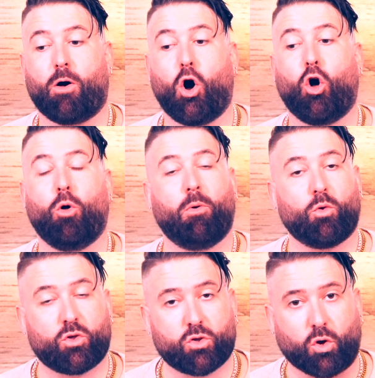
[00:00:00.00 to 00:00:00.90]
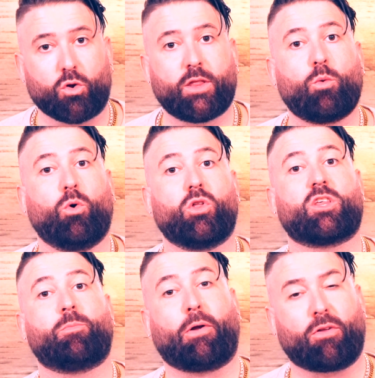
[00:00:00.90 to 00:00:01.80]
almost certainly will
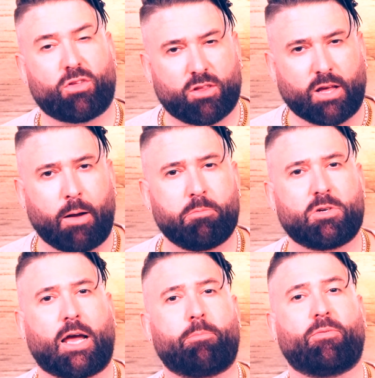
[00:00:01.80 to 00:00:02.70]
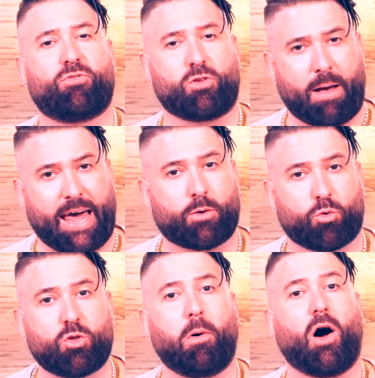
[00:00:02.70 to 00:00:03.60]
experience some type of somatic
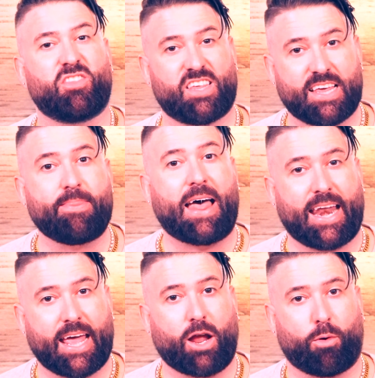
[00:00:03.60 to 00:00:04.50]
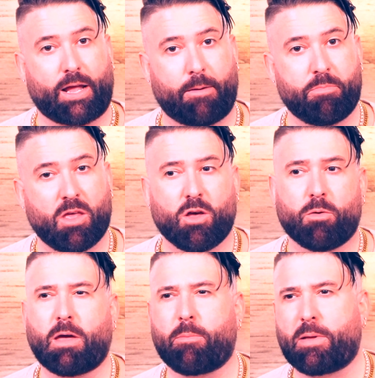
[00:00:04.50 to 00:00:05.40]
response in that area.
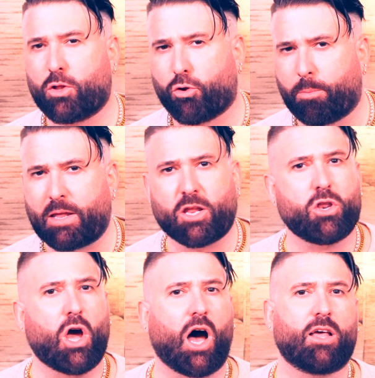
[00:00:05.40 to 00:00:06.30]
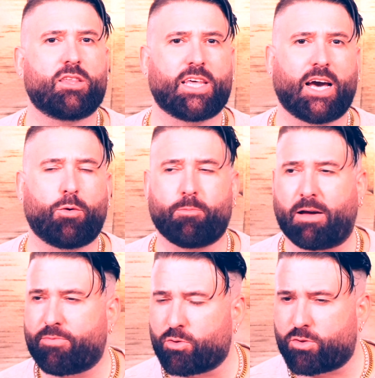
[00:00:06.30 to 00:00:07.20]
Maybe a little bit of nausea, we
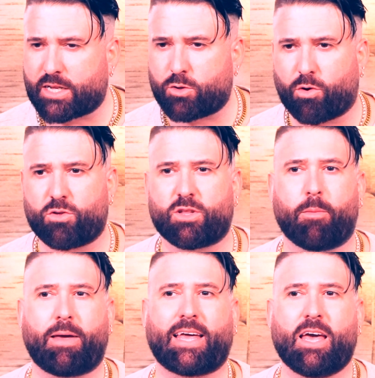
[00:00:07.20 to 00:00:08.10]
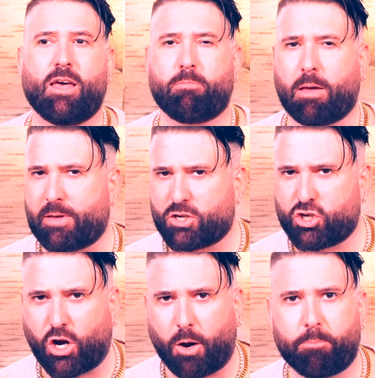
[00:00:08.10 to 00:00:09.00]
might feel sick to our stomach, maybe a
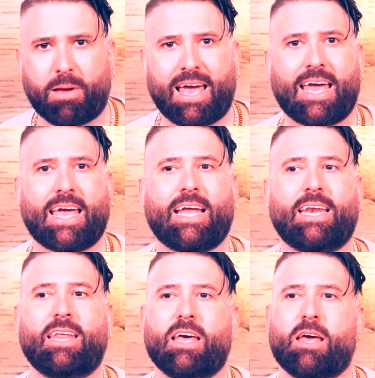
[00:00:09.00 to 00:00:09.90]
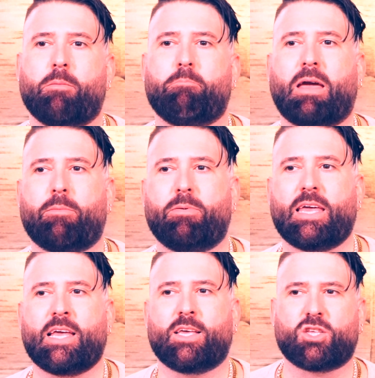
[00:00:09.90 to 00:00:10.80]
sharp pain,
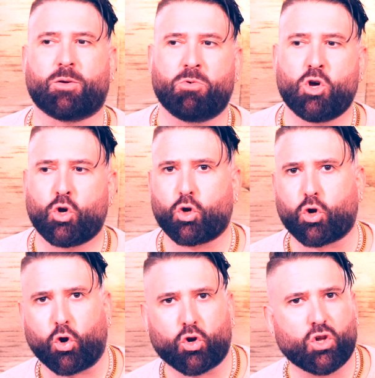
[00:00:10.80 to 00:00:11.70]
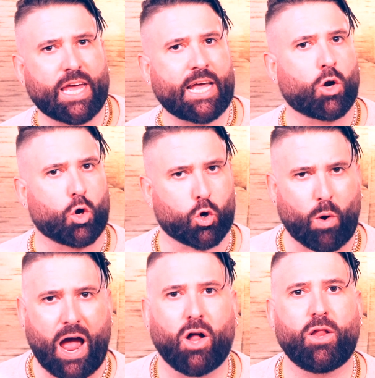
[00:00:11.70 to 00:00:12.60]
maybe some gurgling or
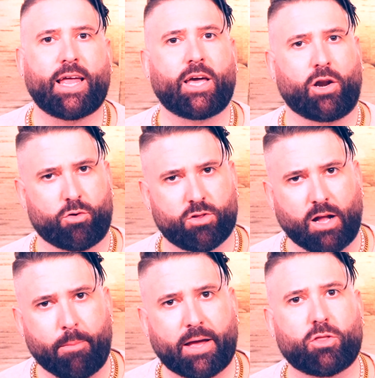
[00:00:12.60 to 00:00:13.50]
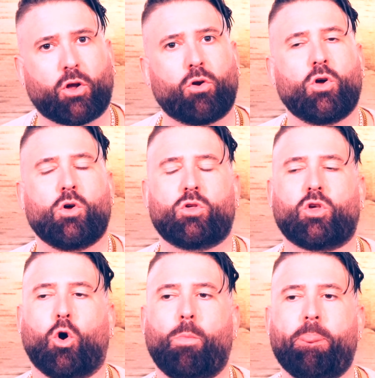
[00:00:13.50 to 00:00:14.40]
growling in our stomach.
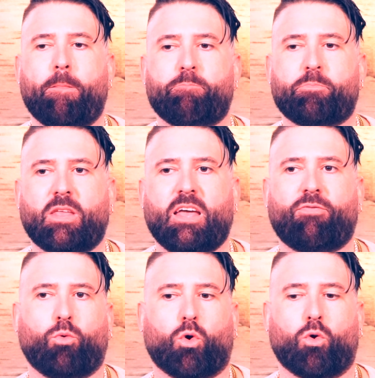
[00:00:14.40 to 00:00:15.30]
So if